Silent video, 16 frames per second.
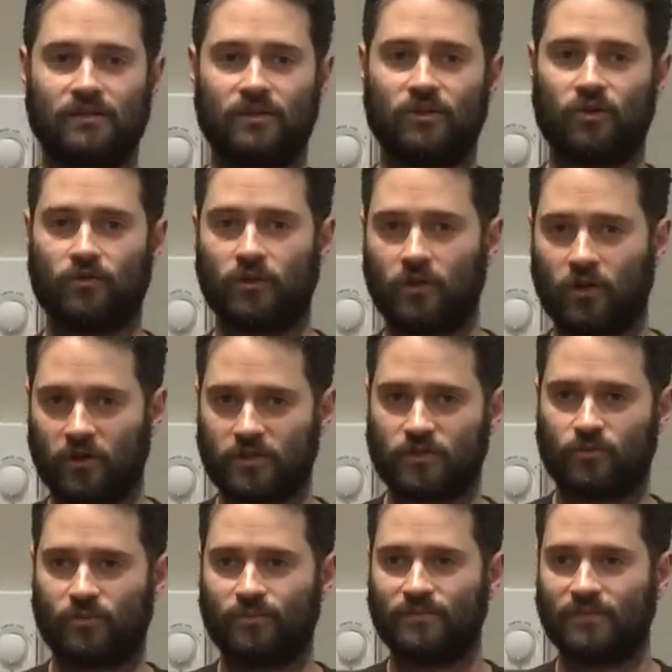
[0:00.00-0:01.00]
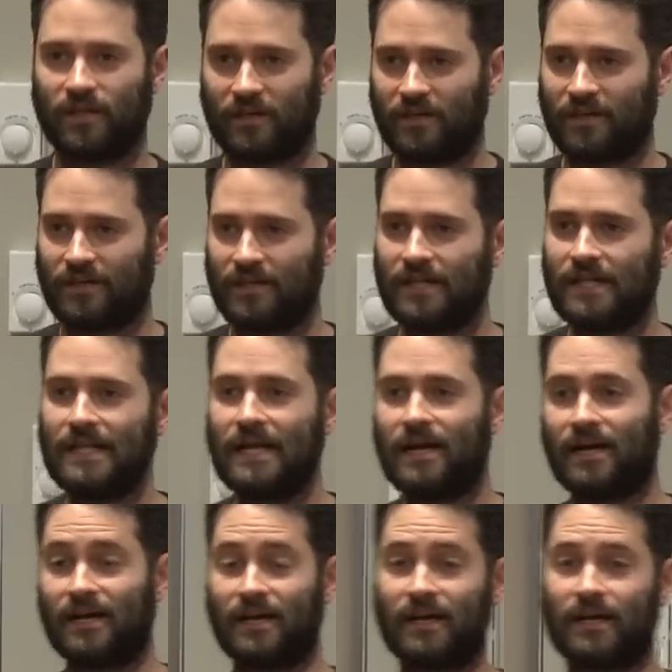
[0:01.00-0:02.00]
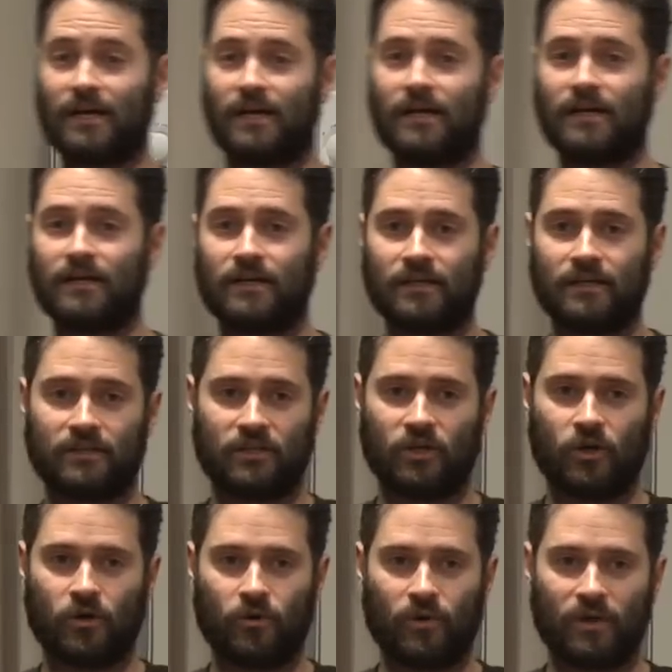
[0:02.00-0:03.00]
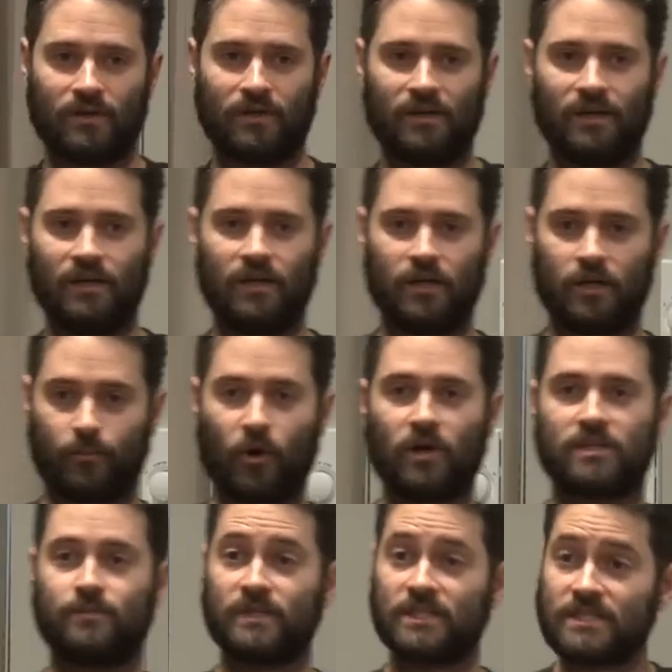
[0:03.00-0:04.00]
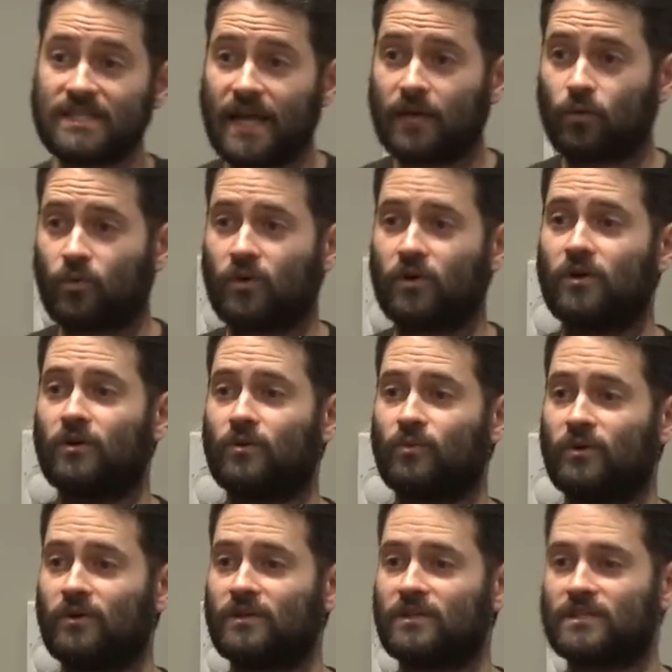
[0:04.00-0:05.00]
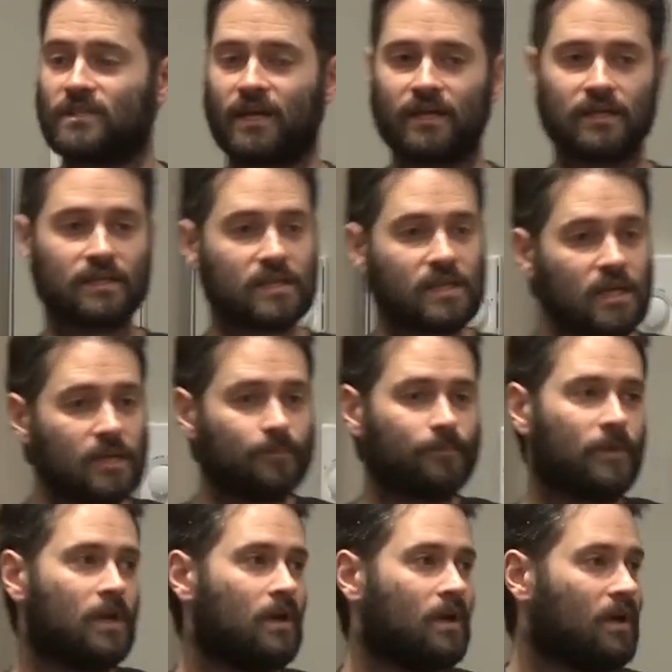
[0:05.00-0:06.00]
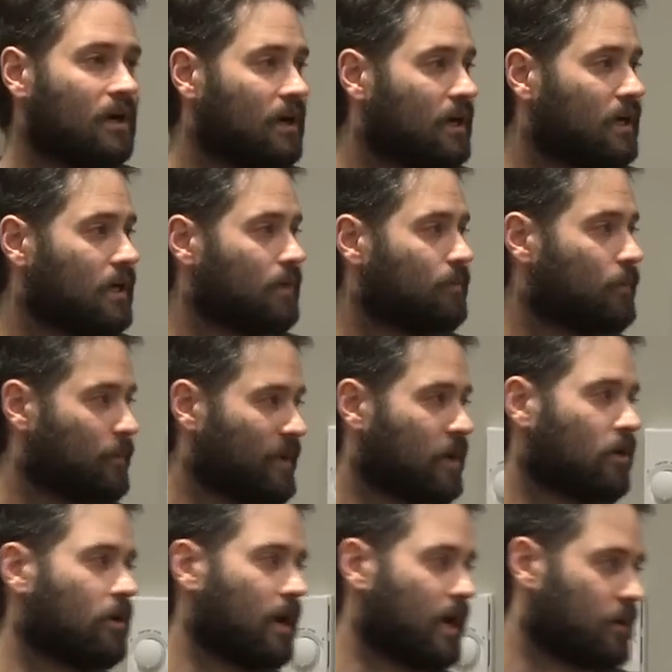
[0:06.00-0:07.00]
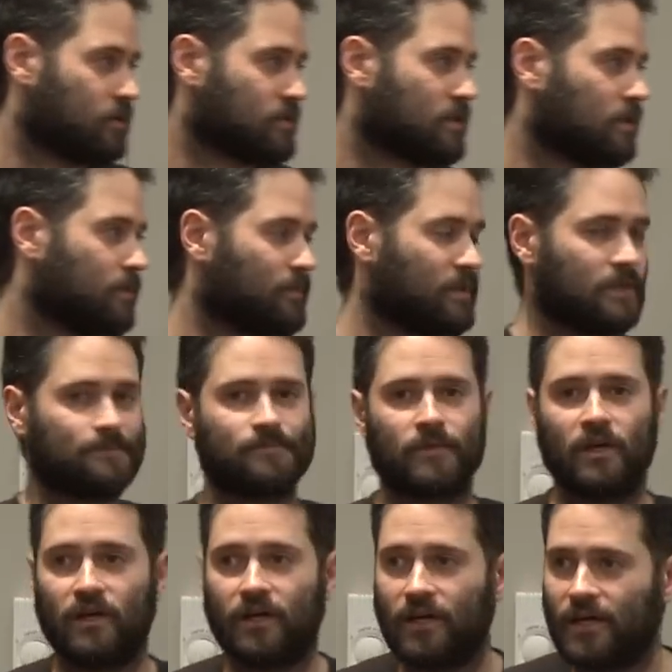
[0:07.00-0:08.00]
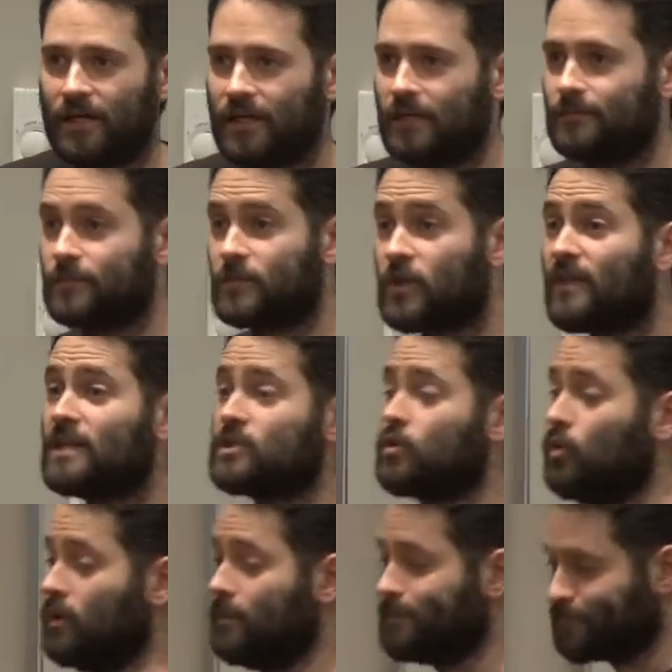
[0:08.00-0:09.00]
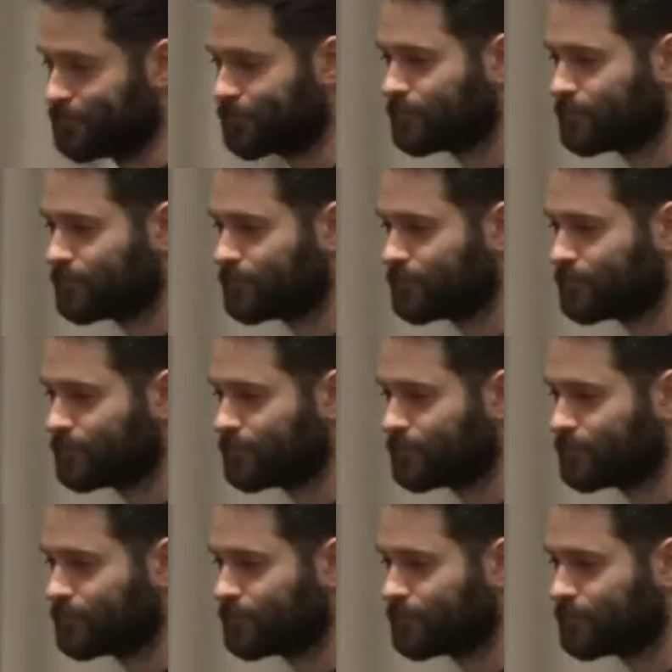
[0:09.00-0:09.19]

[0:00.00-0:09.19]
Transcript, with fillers: you know, the larger, uh, uh, you know, uh, uh an approximate set we're, we're deciding to keep, um, the better error is going to be. Um, so that's cool.